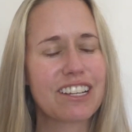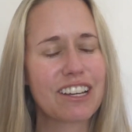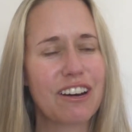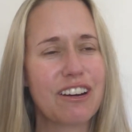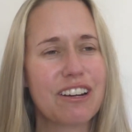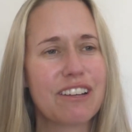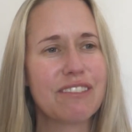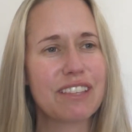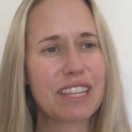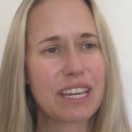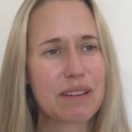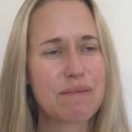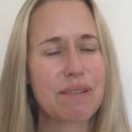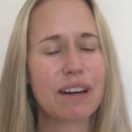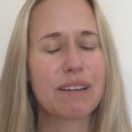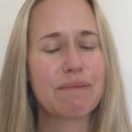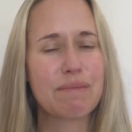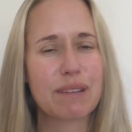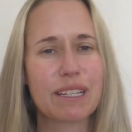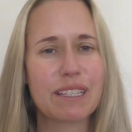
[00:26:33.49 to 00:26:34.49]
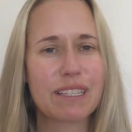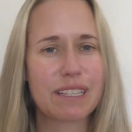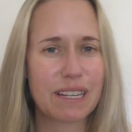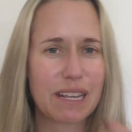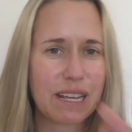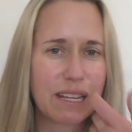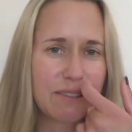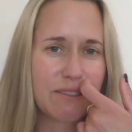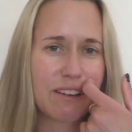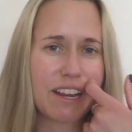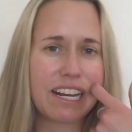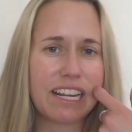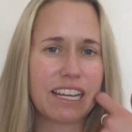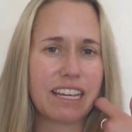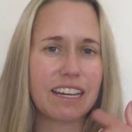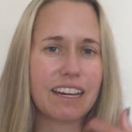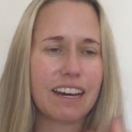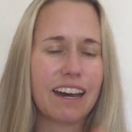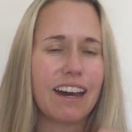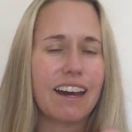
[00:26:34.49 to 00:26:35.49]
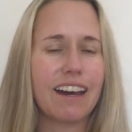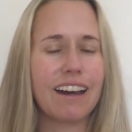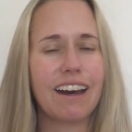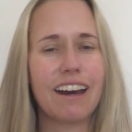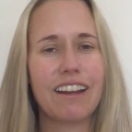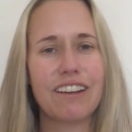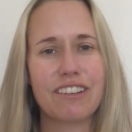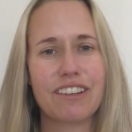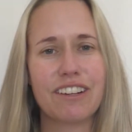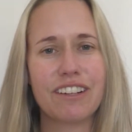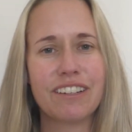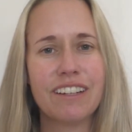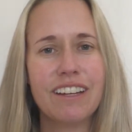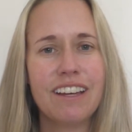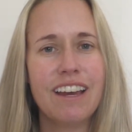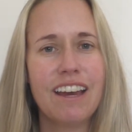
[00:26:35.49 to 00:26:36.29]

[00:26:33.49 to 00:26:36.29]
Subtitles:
Can't even think about it because it really, I don't know.